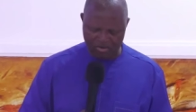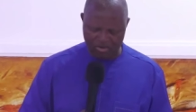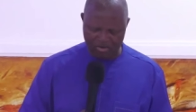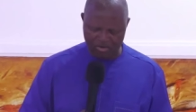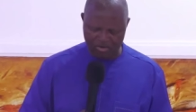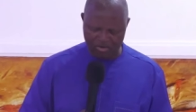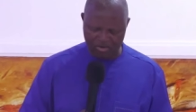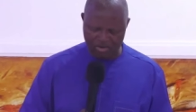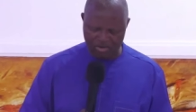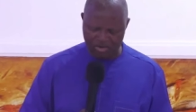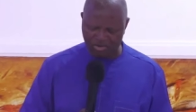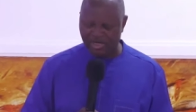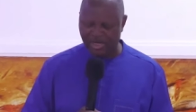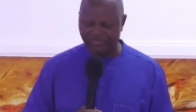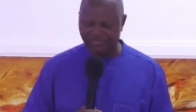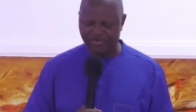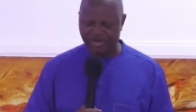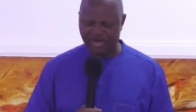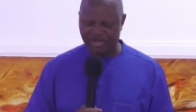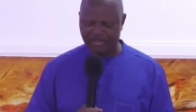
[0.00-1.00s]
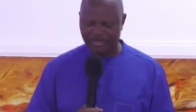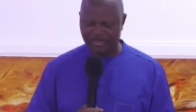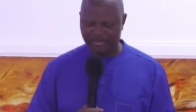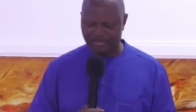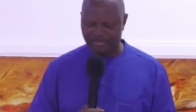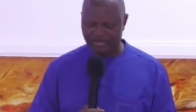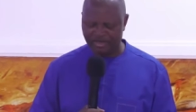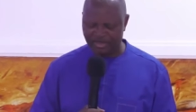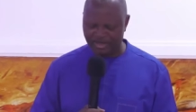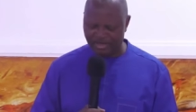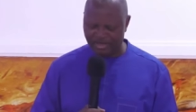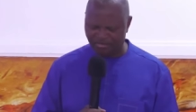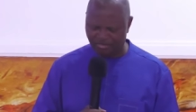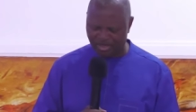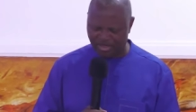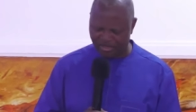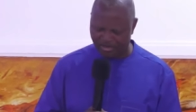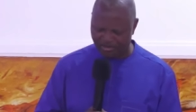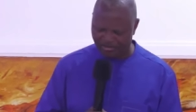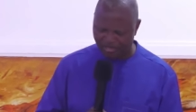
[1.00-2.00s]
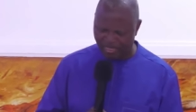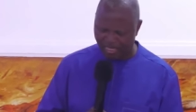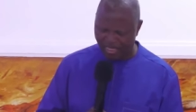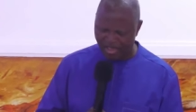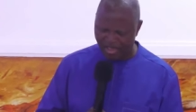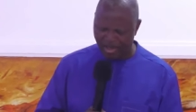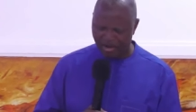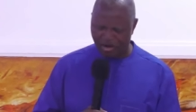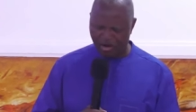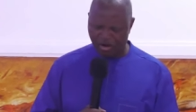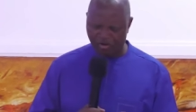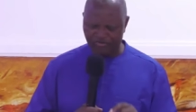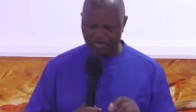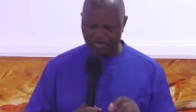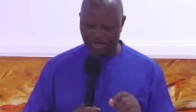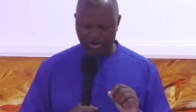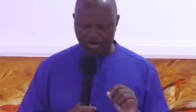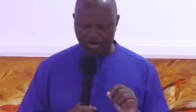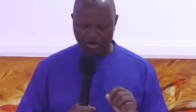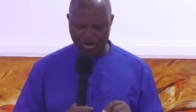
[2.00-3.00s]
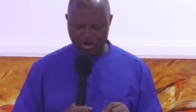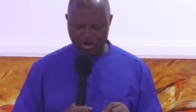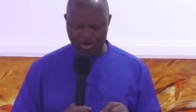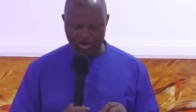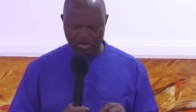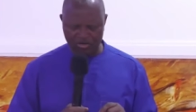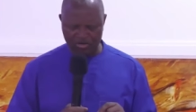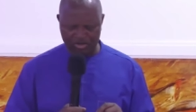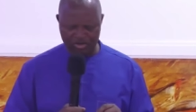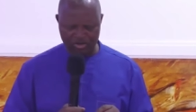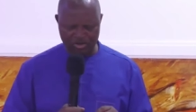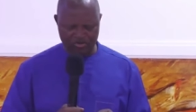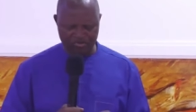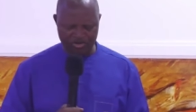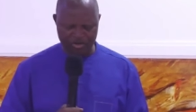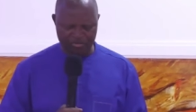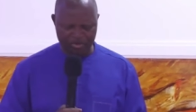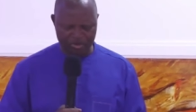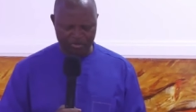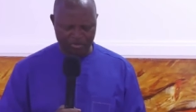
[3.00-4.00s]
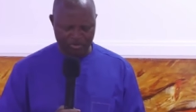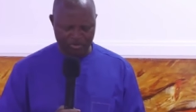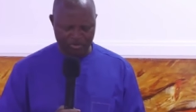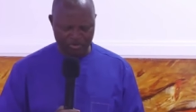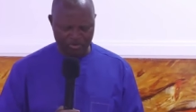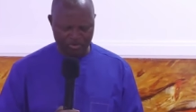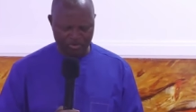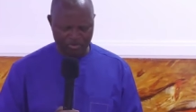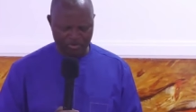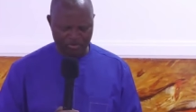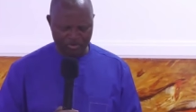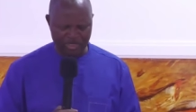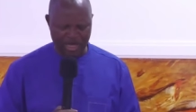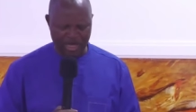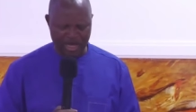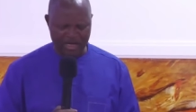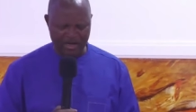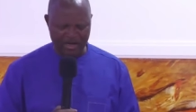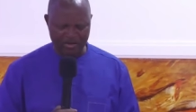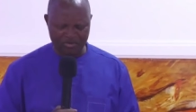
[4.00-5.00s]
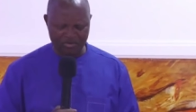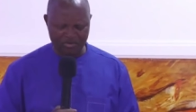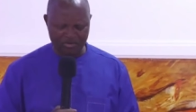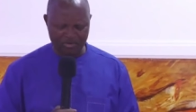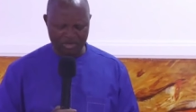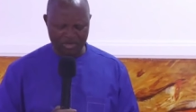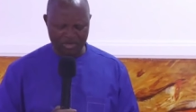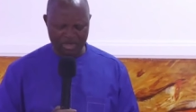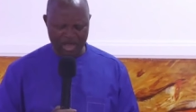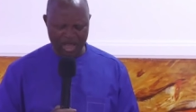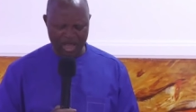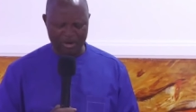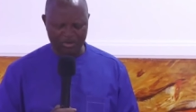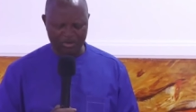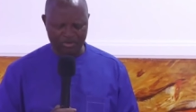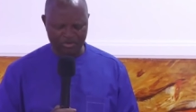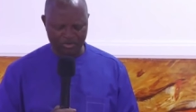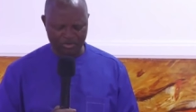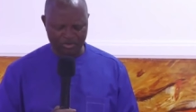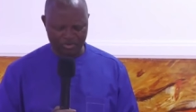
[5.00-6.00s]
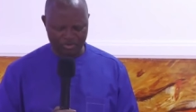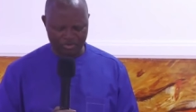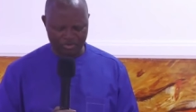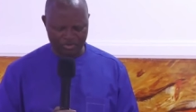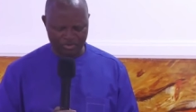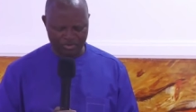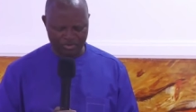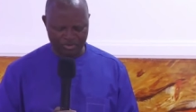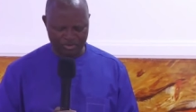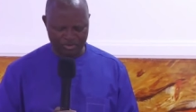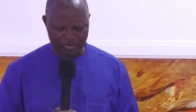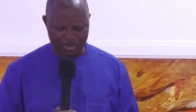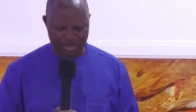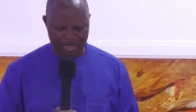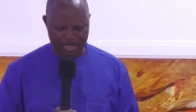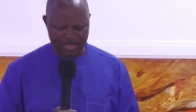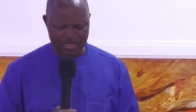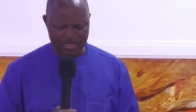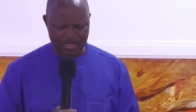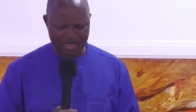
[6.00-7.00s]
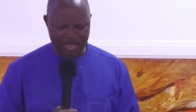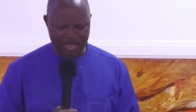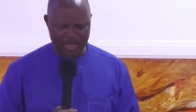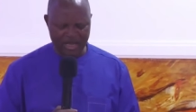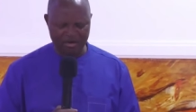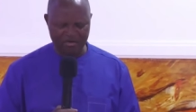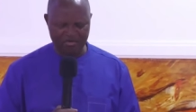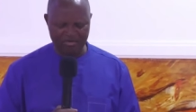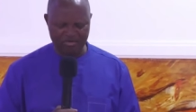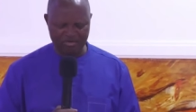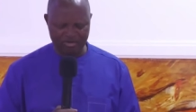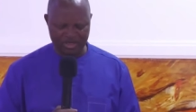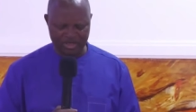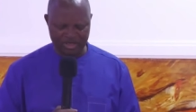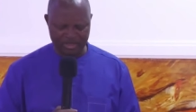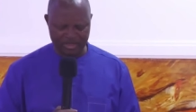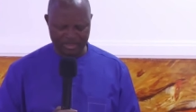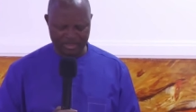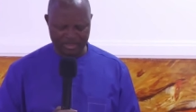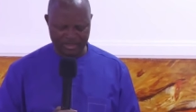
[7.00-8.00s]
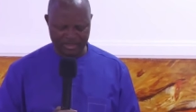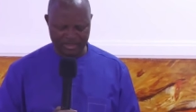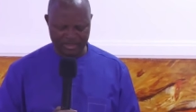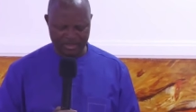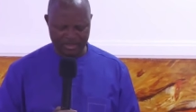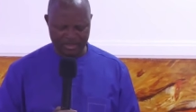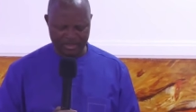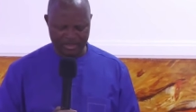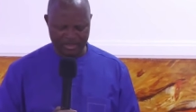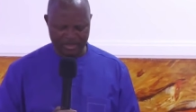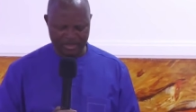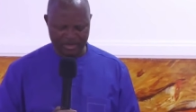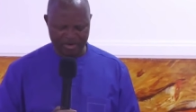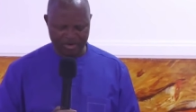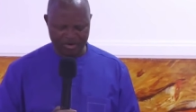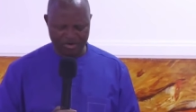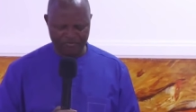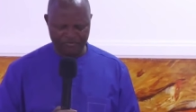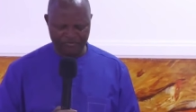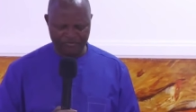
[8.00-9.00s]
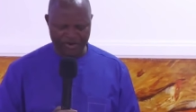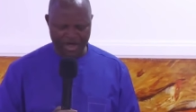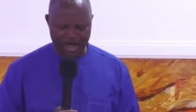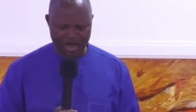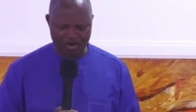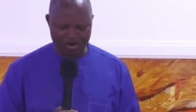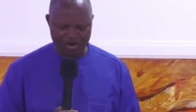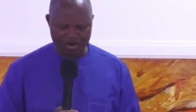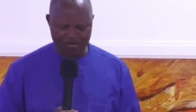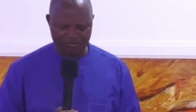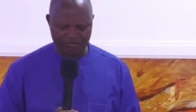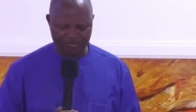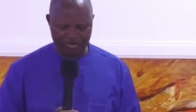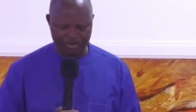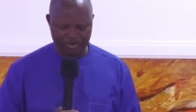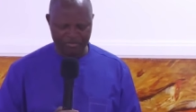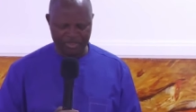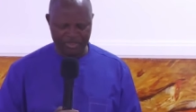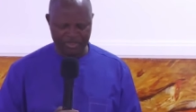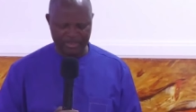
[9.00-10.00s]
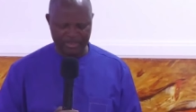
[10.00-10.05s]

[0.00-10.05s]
nor thy fathers, namely of the gods of the people which are around about you, near unto thee, or far off from thee,